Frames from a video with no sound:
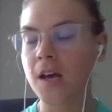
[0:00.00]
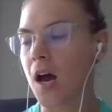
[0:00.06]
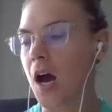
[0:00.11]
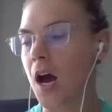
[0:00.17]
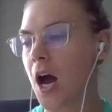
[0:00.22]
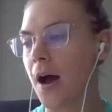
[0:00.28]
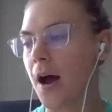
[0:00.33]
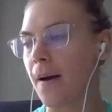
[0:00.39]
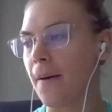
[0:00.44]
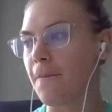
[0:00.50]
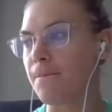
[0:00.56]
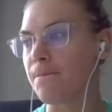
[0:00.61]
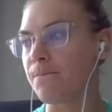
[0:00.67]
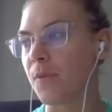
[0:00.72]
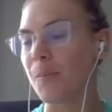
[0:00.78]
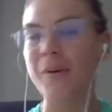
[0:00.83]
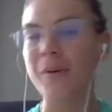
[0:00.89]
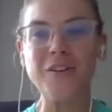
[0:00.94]
um,
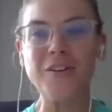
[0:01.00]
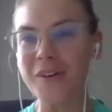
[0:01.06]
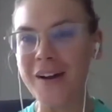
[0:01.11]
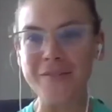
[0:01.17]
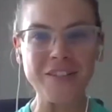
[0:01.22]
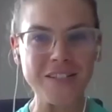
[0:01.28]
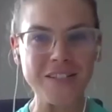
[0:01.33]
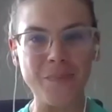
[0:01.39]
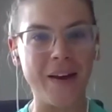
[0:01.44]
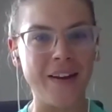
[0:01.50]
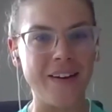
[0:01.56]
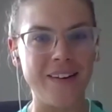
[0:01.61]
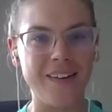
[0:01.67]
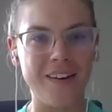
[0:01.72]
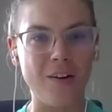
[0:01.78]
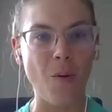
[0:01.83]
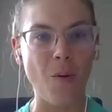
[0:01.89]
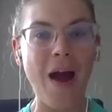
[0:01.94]
but you don't have to spend,
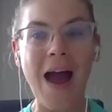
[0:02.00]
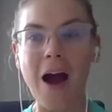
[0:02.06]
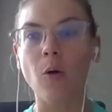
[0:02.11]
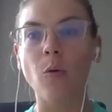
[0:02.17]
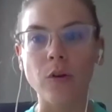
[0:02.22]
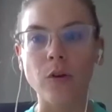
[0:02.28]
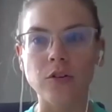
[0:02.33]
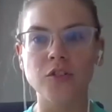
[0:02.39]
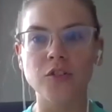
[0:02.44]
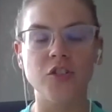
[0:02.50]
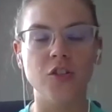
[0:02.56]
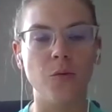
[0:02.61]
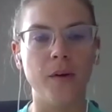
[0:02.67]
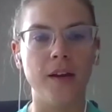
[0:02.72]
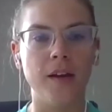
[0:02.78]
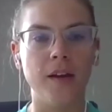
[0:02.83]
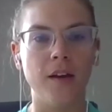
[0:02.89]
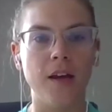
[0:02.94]
you hours
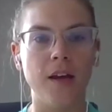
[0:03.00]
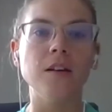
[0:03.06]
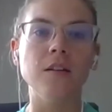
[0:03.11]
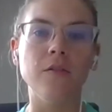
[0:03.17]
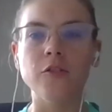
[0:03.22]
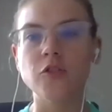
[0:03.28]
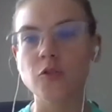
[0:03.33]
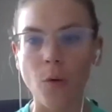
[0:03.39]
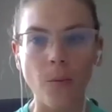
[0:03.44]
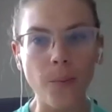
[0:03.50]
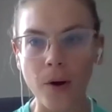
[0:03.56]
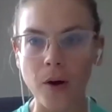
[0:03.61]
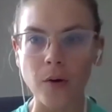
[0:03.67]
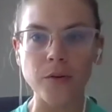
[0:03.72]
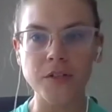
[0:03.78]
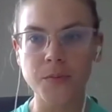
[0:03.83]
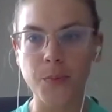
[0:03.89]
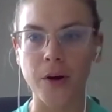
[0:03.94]
doing individual
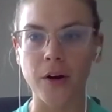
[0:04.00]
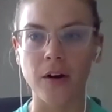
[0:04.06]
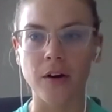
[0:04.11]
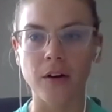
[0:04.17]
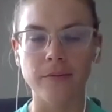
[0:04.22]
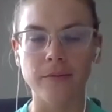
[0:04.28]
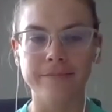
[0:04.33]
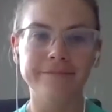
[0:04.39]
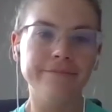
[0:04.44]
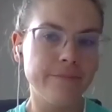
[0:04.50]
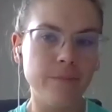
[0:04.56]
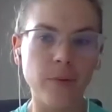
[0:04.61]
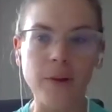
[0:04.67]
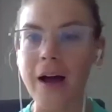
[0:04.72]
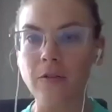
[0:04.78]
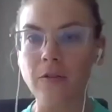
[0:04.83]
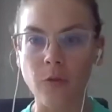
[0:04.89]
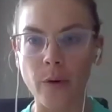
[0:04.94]
posts per
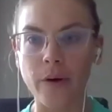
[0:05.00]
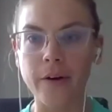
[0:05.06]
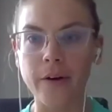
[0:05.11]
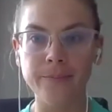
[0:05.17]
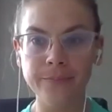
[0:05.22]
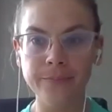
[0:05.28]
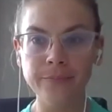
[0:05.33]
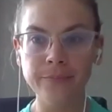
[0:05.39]
platform